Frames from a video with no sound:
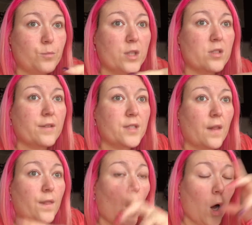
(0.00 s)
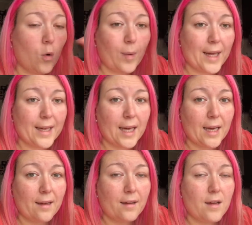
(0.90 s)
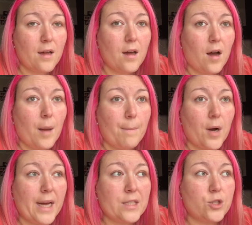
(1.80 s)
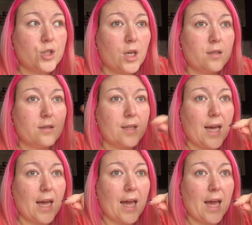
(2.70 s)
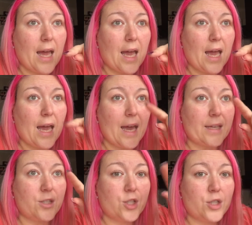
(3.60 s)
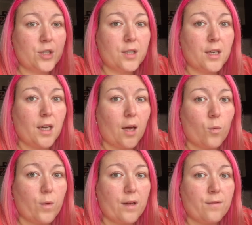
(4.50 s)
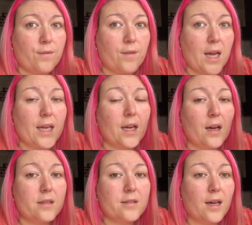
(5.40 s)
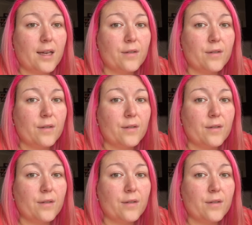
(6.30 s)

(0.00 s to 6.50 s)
once I've done the whole blanket, I might just edge it with any colours that are